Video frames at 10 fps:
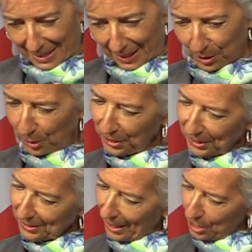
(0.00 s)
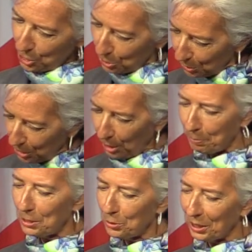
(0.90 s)
I know that I should not
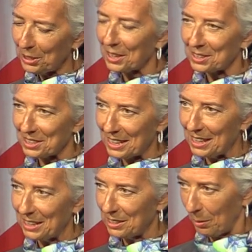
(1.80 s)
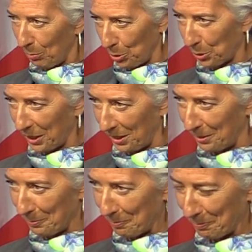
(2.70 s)
be doing that in Montreal.